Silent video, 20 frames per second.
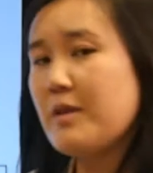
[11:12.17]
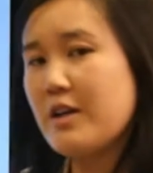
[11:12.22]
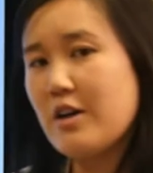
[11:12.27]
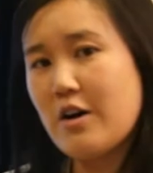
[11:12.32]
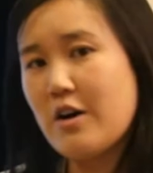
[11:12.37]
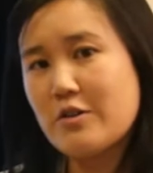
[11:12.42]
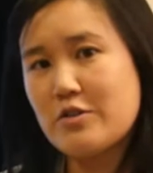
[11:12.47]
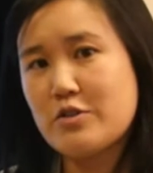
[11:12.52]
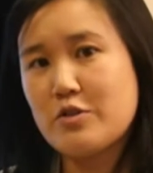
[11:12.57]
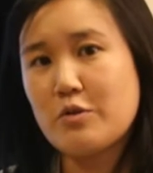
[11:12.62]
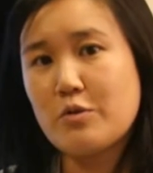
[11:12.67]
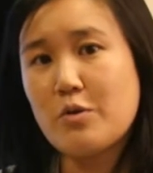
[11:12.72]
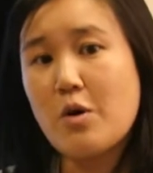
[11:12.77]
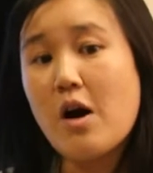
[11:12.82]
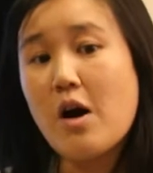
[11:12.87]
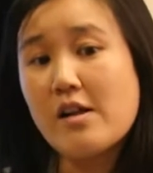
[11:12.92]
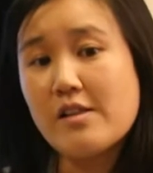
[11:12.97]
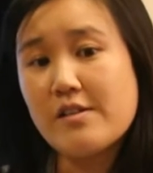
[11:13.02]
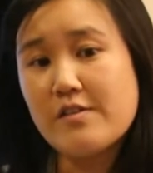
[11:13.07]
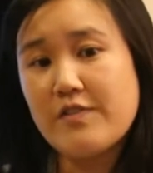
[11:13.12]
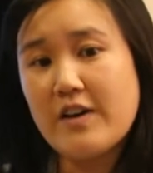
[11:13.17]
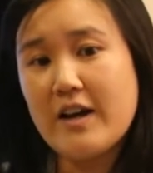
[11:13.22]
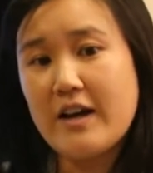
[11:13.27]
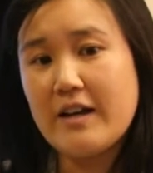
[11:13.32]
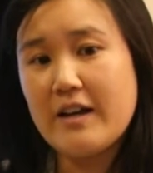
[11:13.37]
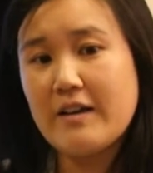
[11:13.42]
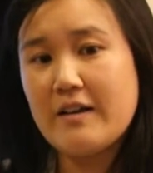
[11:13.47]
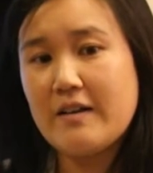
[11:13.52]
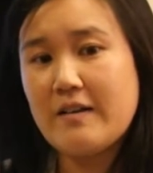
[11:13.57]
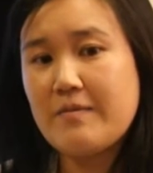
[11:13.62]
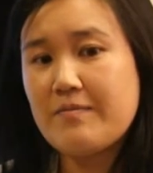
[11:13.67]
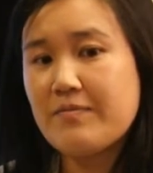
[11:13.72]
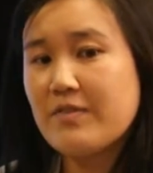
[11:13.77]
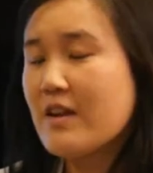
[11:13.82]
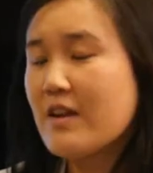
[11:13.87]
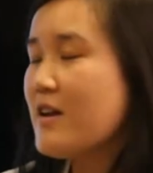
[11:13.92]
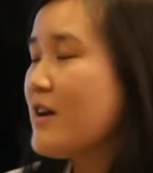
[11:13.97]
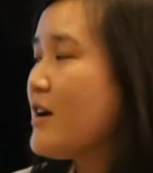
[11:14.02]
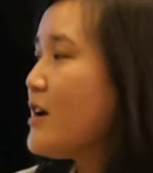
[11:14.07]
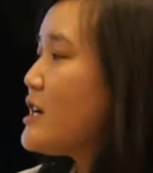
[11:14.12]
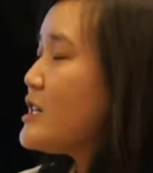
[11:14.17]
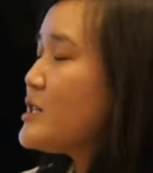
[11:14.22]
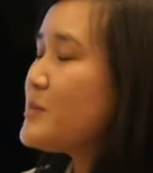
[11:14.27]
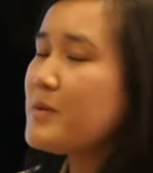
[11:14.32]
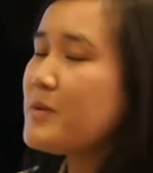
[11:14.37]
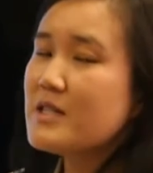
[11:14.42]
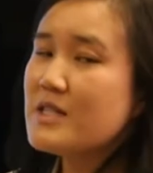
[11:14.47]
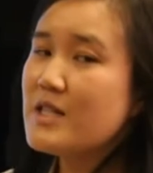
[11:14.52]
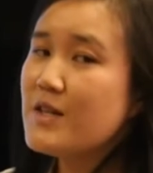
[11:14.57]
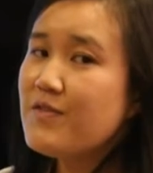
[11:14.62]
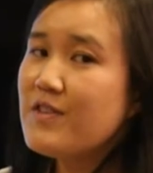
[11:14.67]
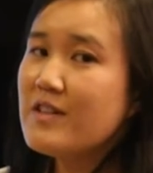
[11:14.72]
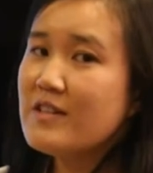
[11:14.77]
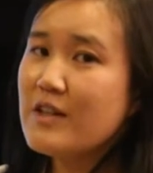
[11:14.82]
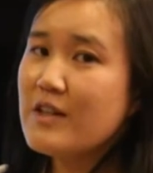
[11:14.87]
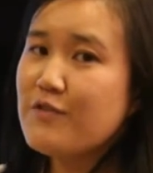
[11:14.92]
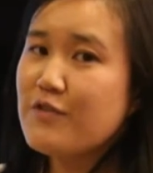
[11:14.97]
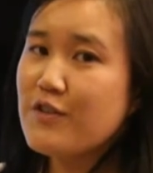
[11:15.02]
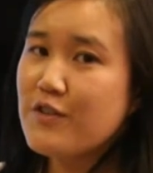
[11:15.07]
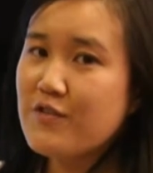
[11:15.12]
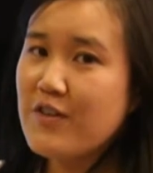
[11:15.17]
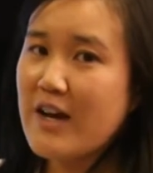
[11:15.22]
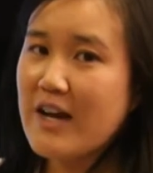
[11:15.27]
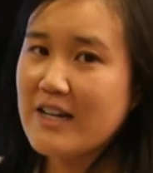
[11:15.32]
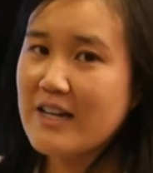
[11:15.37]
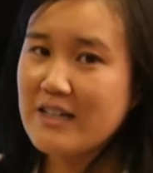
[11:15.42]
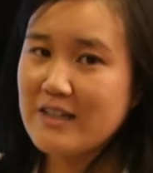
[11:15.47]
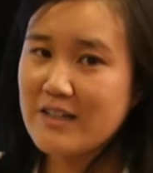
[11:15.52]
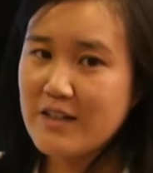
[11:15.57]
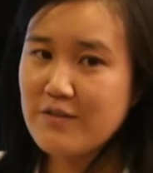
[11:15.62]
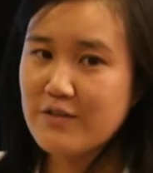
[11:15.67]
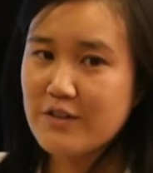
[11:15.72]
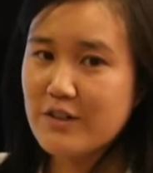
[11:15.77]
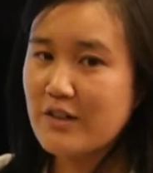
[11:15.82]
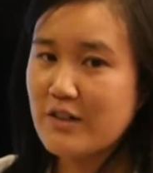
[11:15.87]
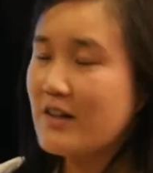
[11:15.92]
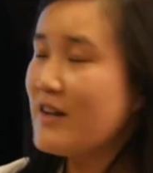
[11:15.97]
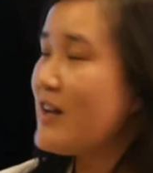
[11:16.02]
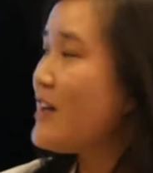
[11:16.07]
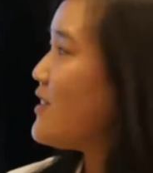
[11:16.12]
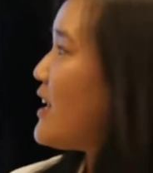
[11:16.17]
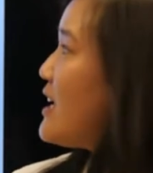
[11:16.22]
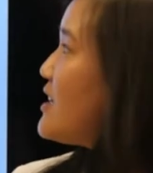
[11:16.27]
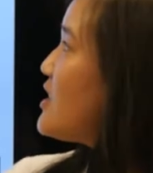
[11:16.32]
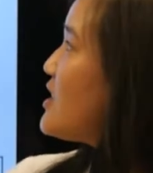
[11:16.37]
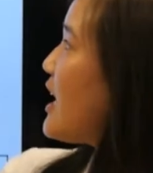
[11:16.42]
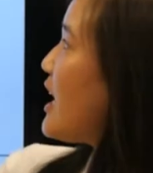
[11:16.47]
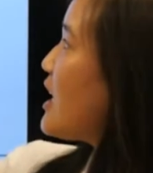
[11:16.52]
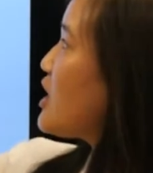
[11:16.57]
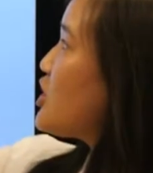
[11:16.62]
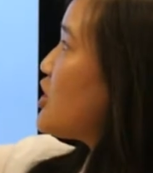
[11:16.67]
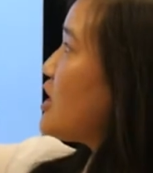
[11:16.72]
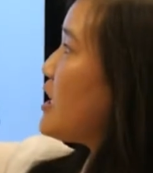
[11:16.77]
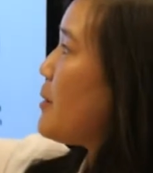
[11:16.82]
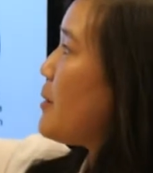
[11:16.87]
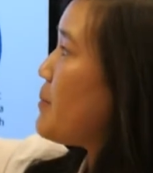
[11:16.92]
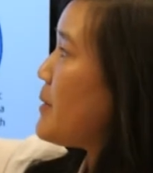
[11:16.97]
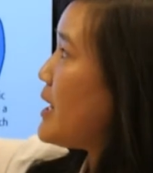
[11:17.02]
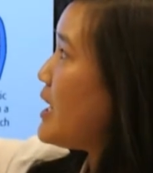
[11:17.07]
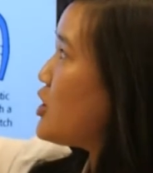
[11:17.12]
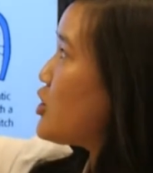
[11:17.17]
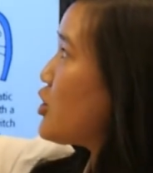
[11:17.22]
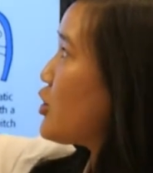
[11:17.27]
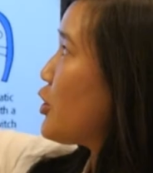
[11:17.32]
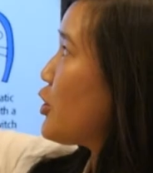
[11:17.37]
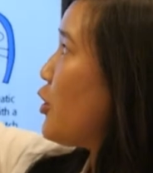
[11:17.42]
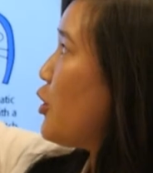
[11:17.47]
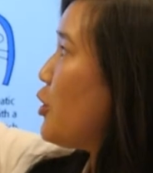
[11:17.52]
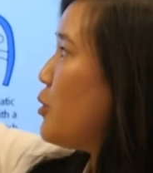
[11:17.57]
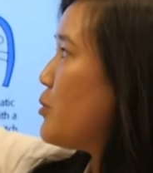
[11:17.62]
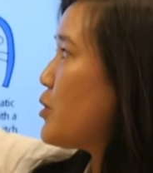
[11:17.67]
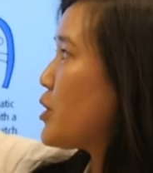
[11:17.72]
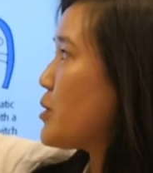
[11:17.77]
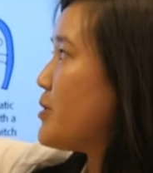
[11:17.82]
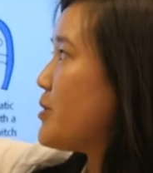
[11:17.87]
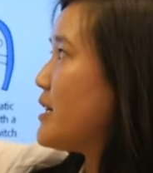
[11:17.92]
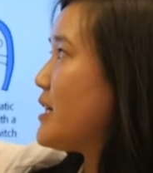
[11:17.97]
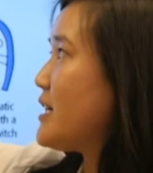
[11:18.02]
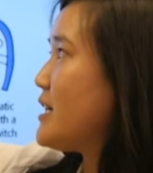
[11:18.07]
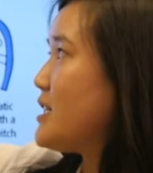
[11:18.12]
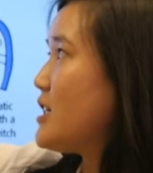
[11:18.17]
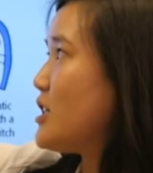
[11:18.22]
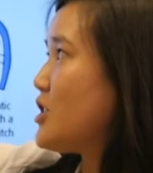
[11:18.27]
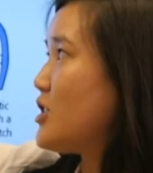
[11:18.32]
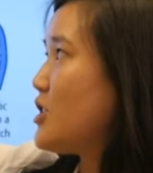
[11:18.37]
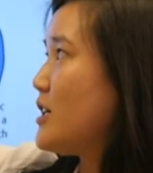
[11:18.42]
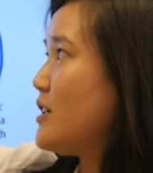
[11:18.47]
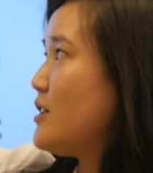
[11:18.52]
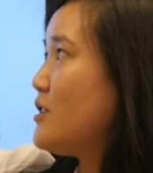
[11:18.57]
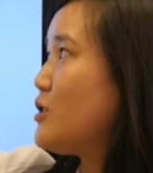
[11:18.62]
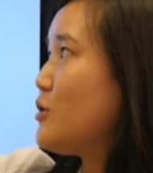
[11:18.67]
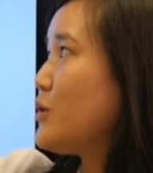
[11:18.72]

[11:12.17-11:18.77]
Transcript: you may also qualify. Specifically for fatty liver, that's actually a major comorbid condition.